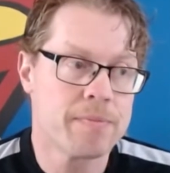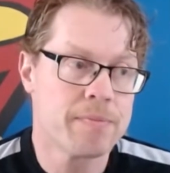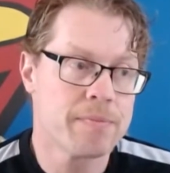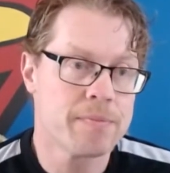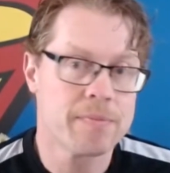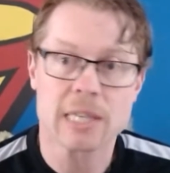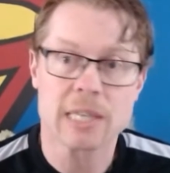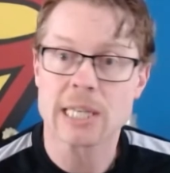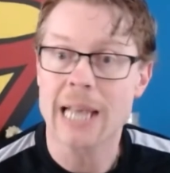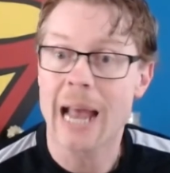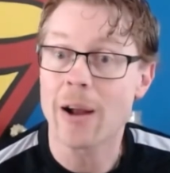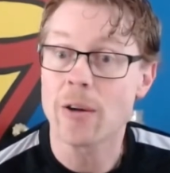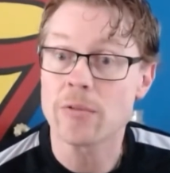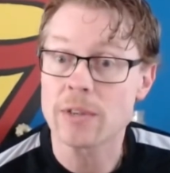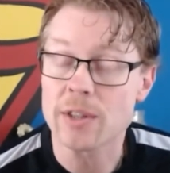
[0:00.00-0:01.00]
the
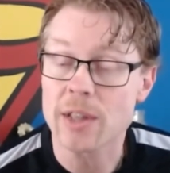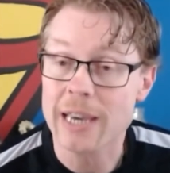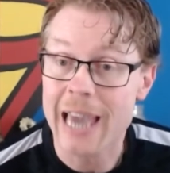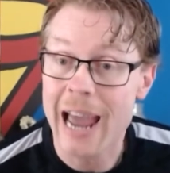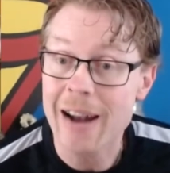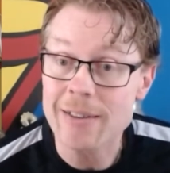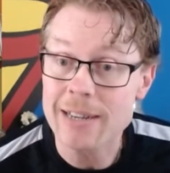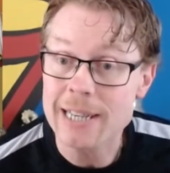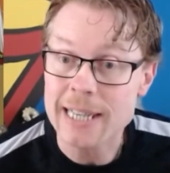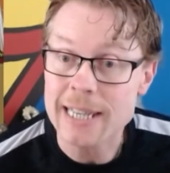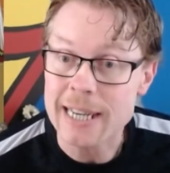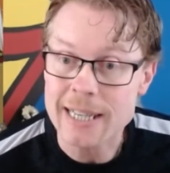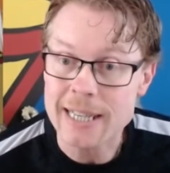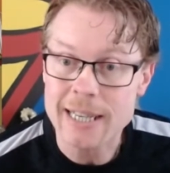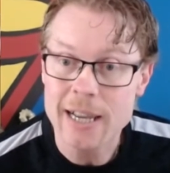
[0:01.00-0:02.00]
sound that carries
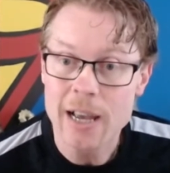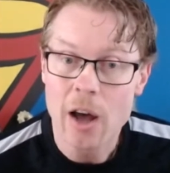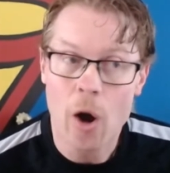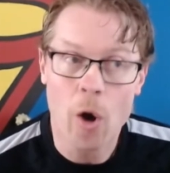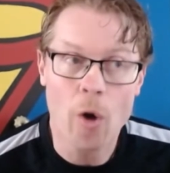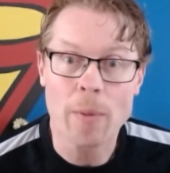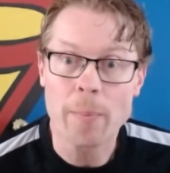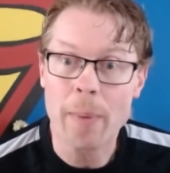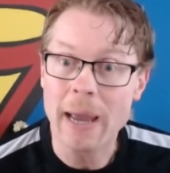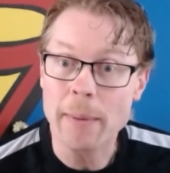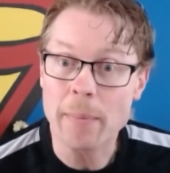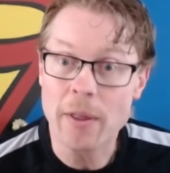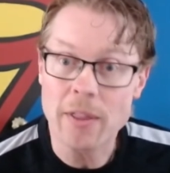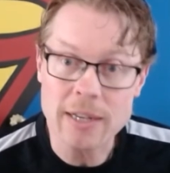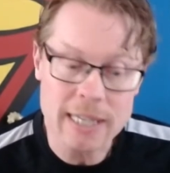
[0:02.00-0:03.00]
it or the paper
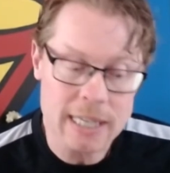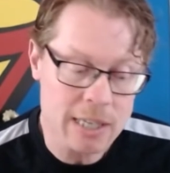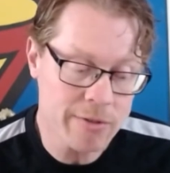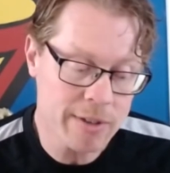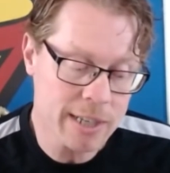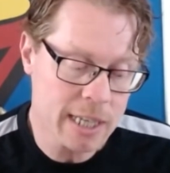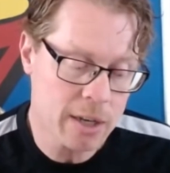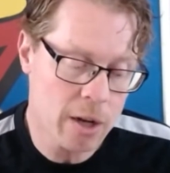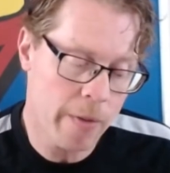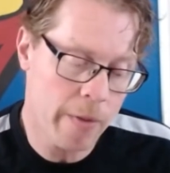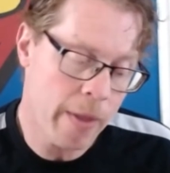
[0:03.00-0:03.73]
that it's written on.